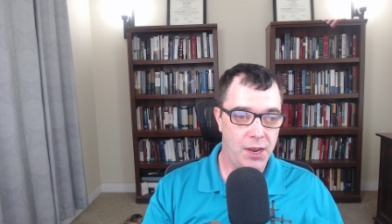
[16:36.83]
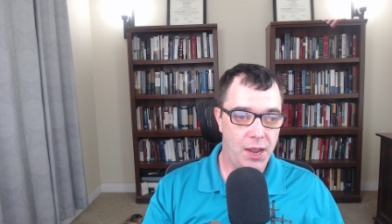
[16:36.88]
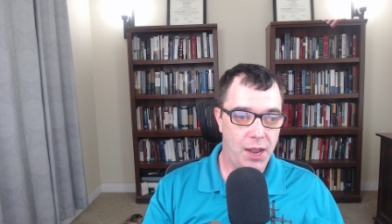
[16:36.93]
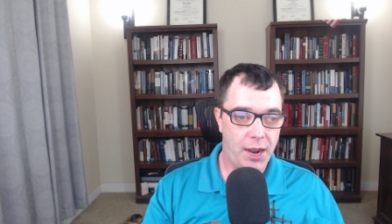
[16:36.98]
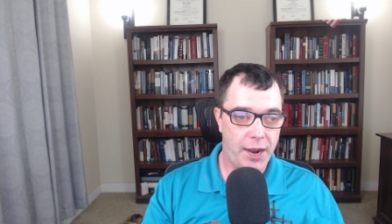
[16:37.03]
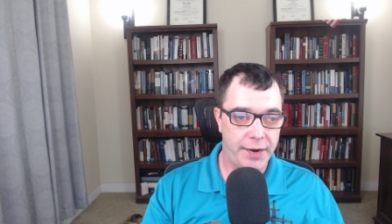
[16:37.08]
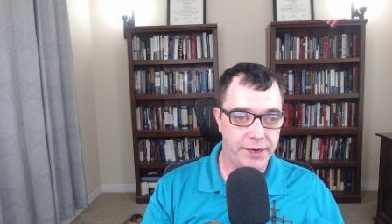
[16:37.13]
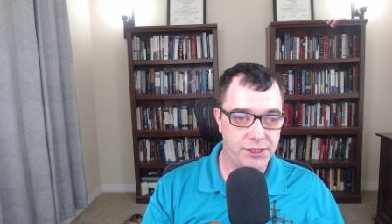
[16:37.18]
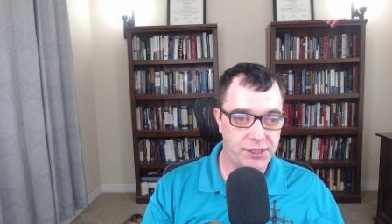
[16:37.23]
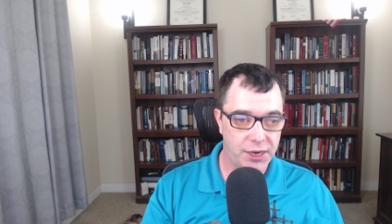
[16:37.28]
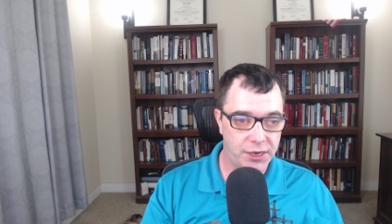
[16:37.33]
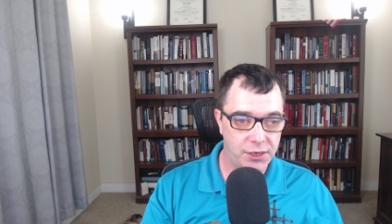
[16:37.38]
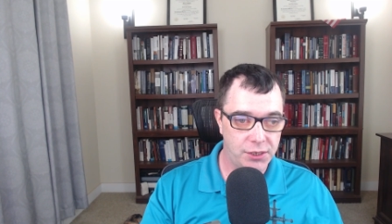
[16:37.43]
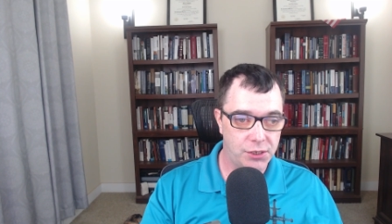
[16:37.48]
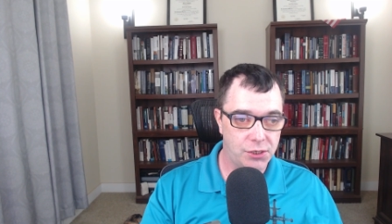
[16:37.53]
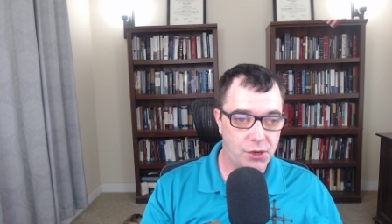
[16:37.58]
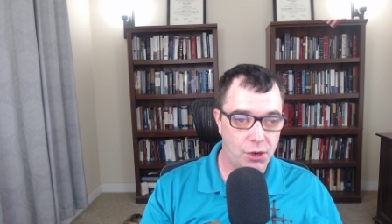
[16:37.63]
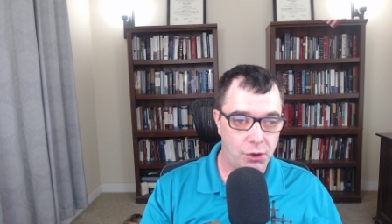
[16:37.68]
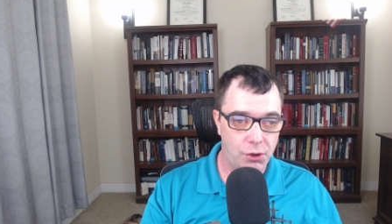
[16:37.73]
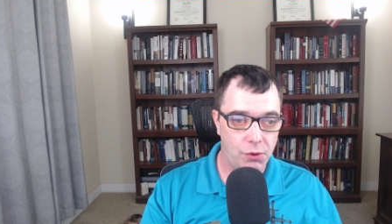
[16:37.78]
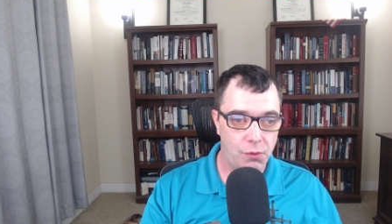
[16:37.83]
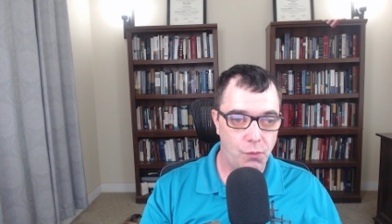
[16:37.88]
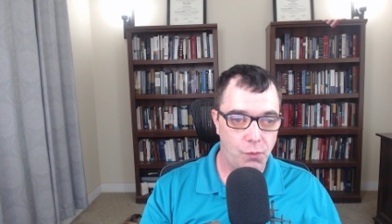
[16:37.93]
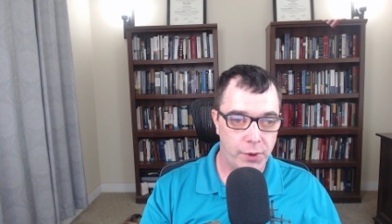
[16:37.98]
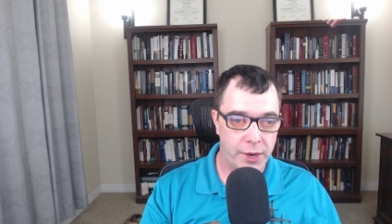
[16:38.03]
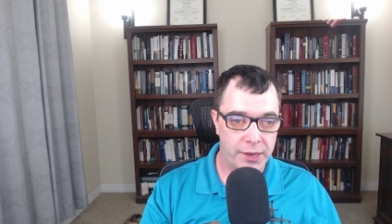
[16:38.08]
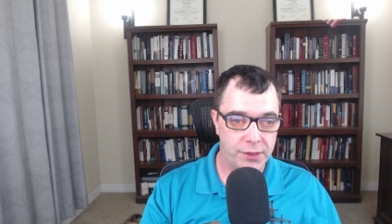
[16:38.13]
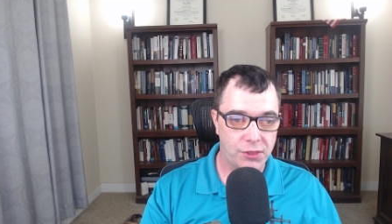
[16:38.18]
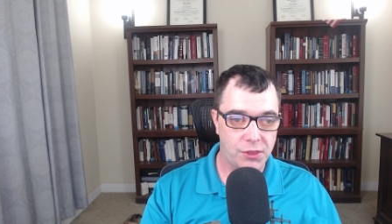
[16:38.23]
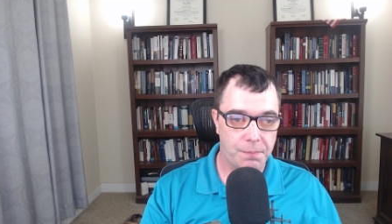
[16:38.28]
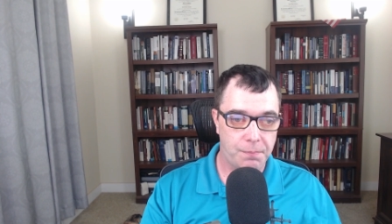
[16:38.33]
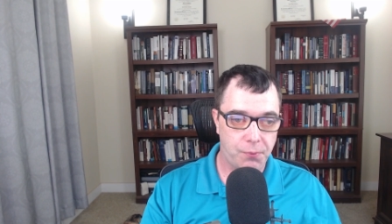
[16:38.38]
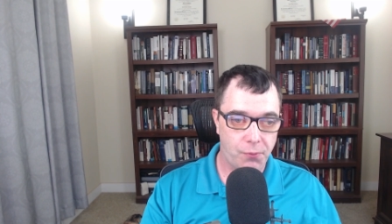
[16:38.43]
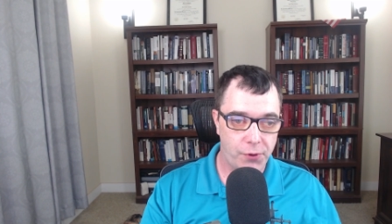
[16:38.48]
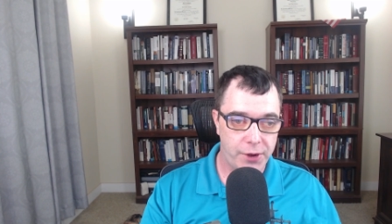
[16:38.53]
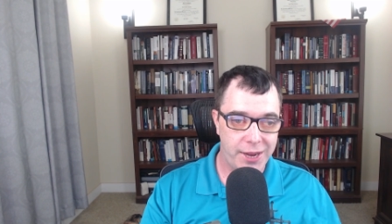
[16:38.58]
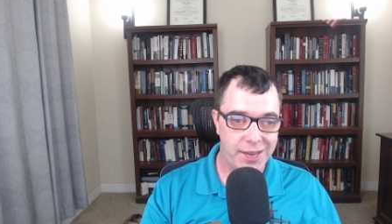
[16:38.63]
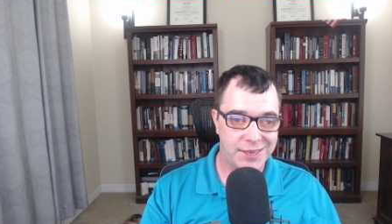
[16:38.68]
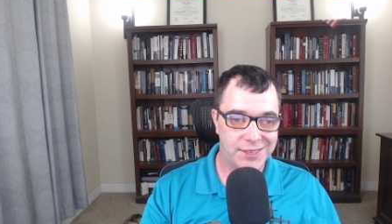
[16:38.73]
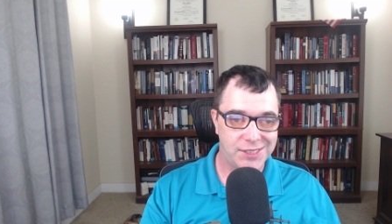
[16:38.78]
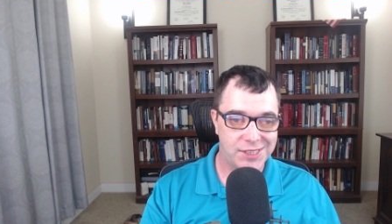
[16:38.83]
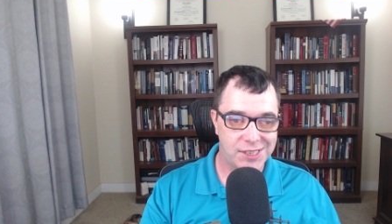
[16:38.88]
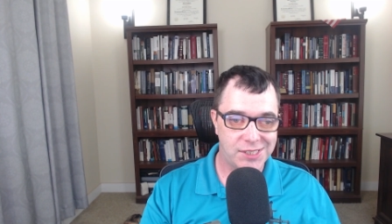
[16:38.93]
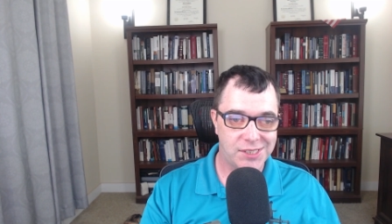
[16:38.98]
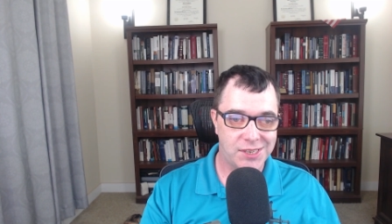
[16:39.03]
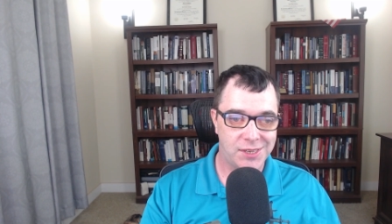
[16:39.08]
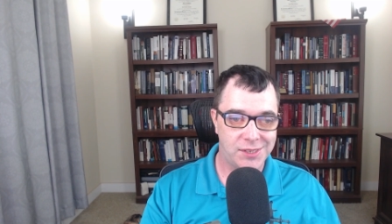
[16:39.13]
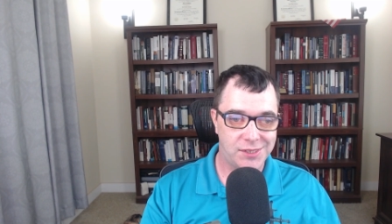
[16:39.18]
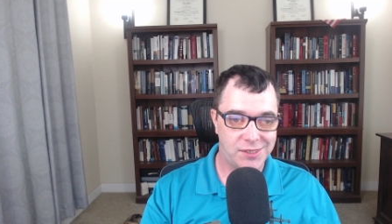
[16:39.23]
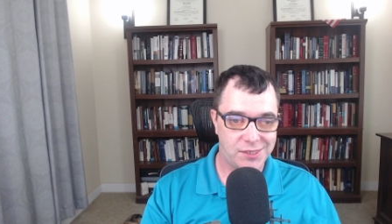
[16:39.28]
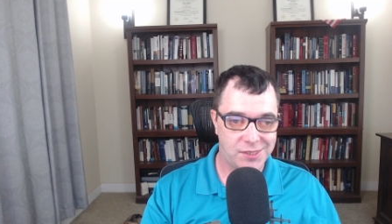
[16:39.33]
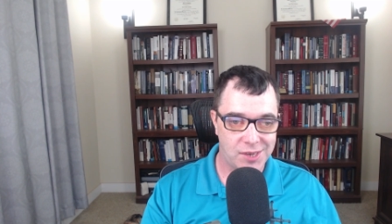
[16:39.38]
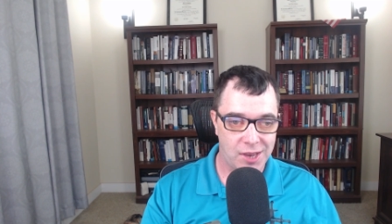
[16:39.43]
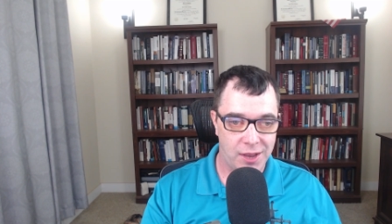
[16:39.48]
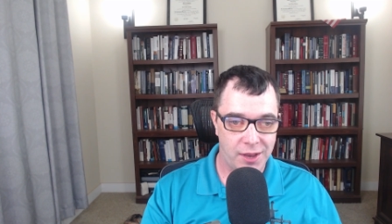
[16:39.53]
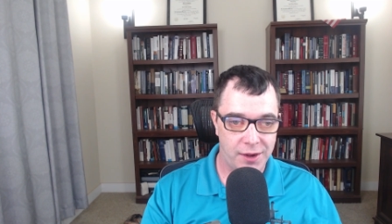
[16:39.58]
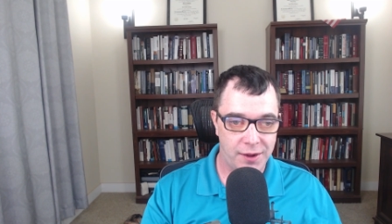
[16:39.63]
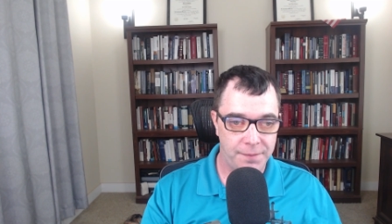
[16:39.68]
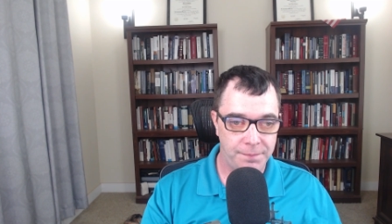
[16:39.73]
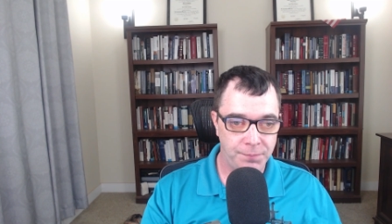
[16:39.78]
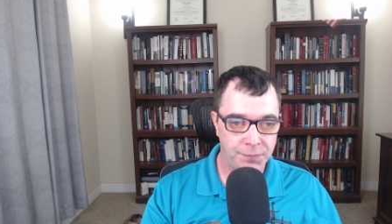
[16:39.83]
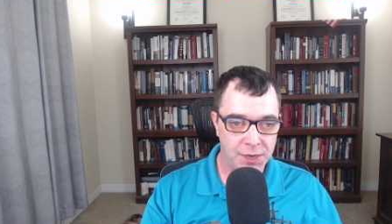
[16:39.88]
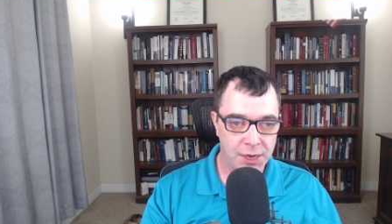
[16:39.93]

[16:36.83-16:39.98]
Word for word: identical with the pre-existent Son.